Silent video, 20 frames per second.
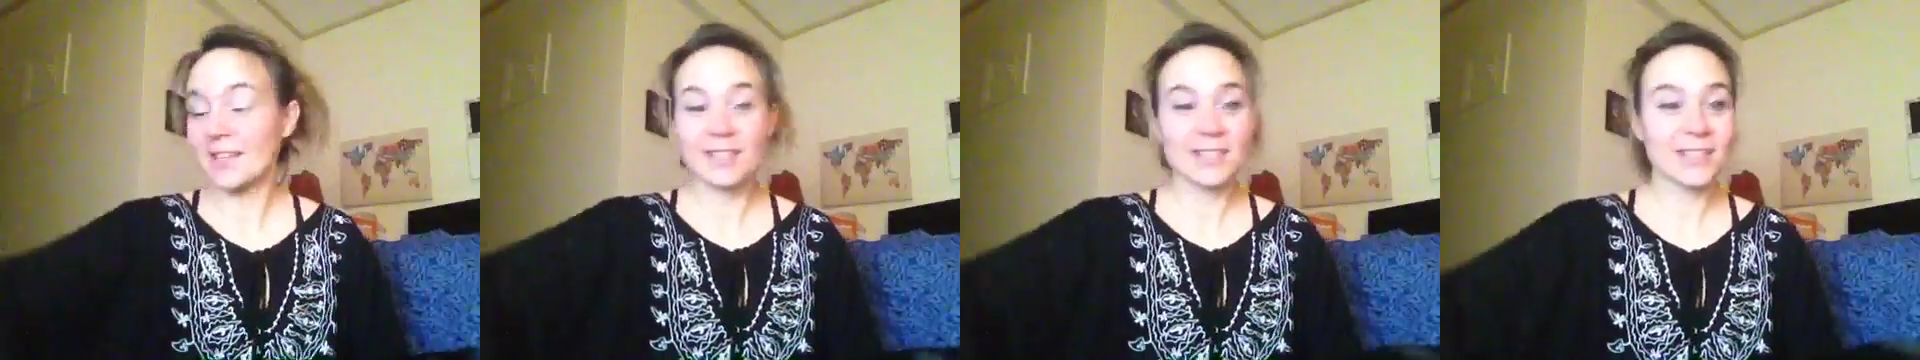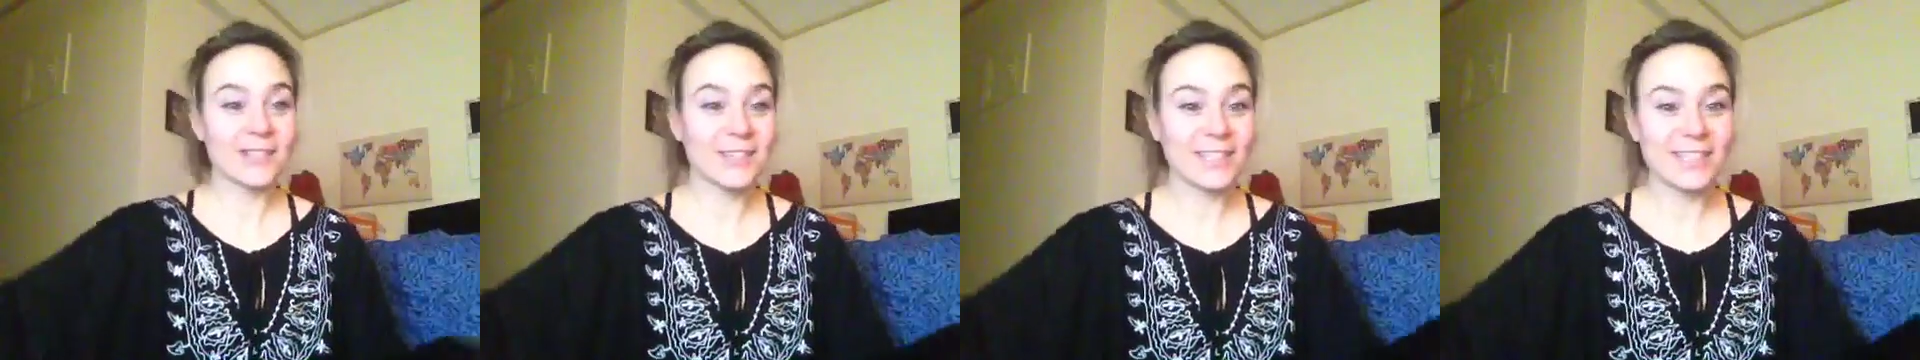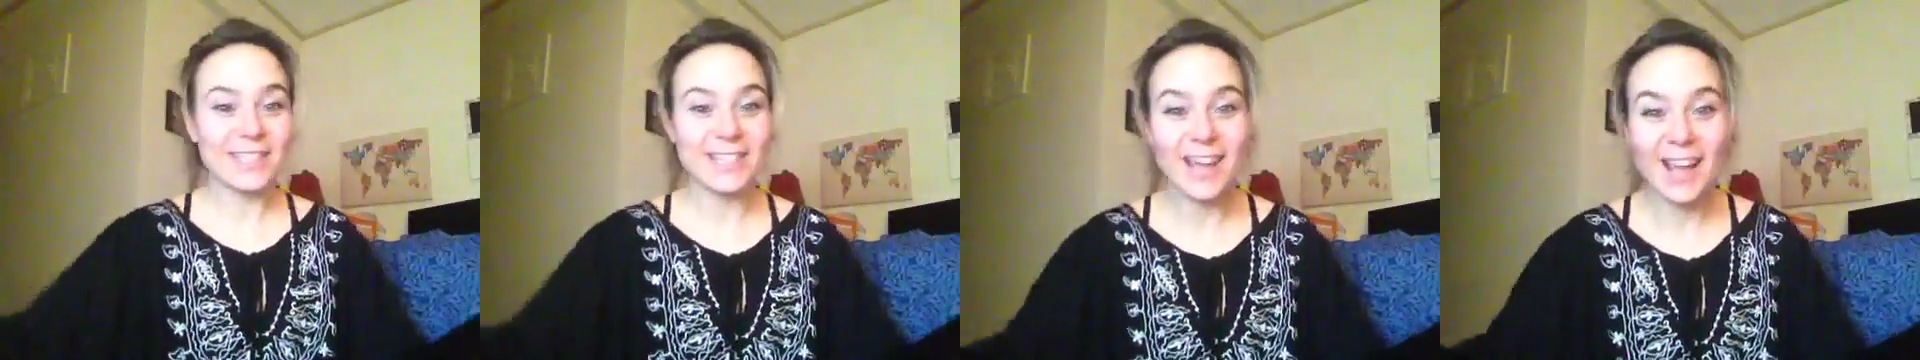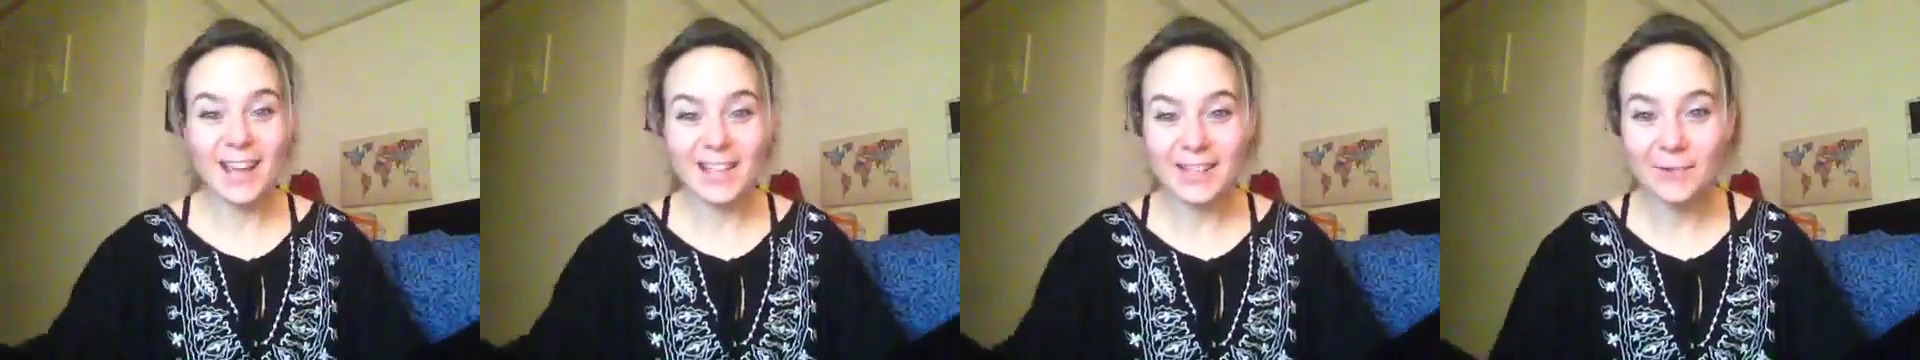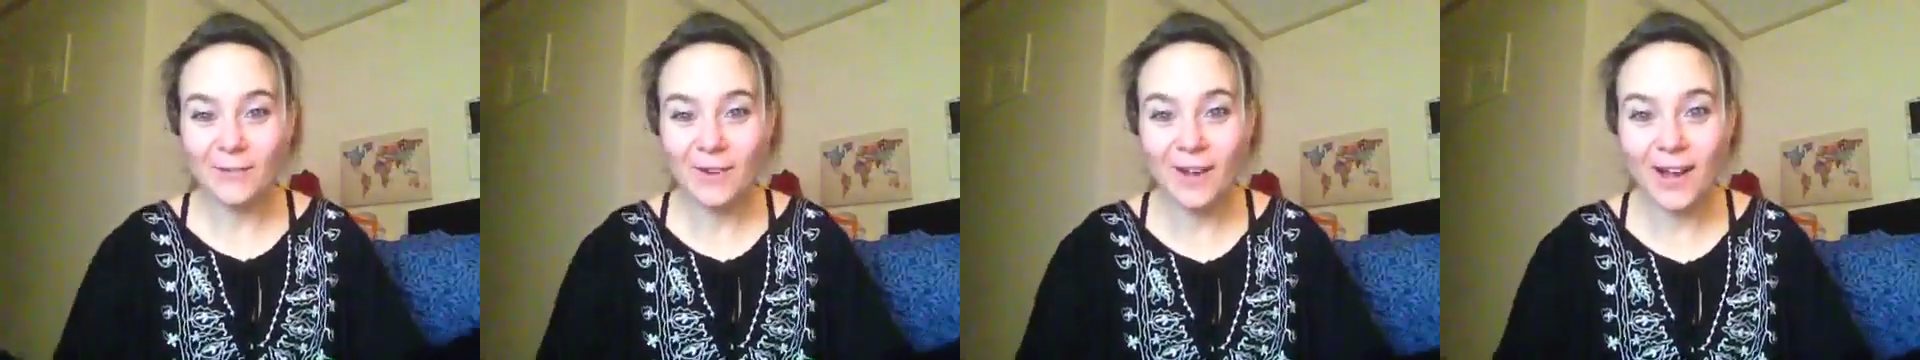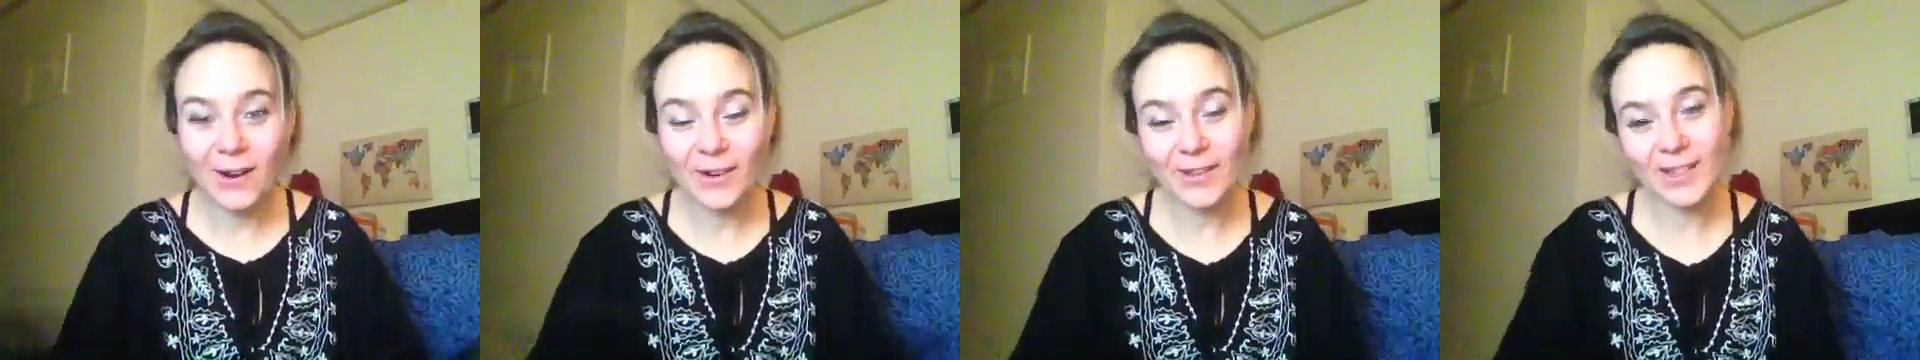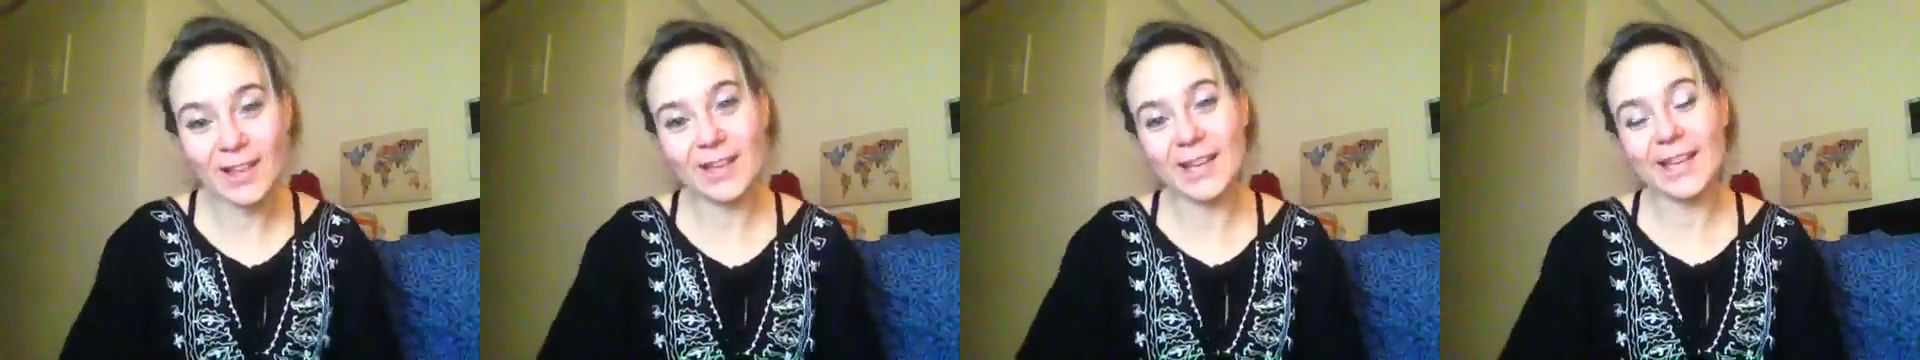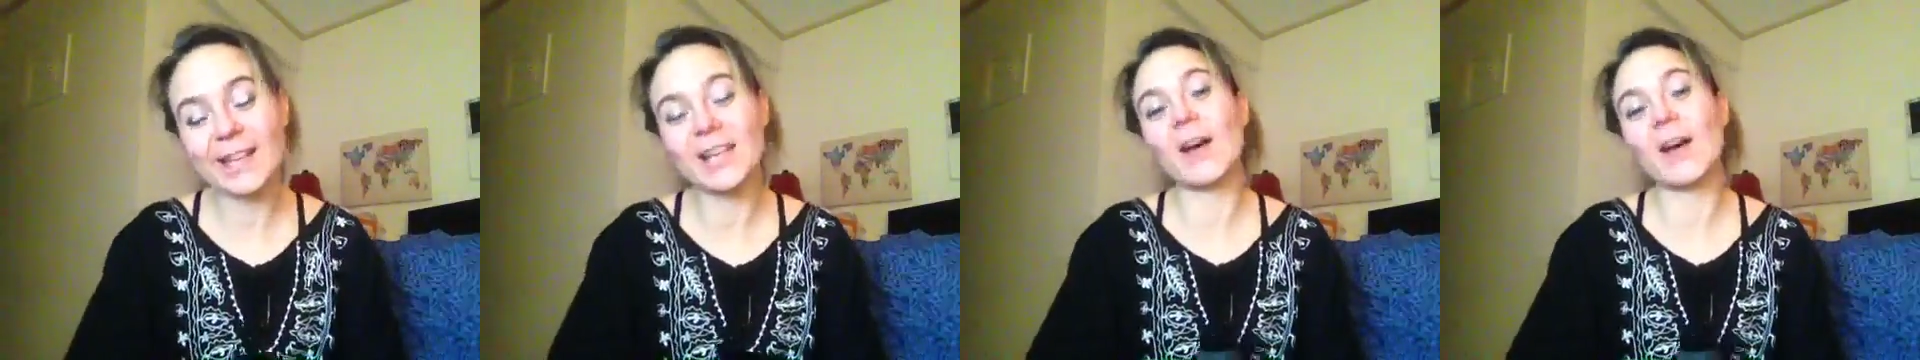So it does work with any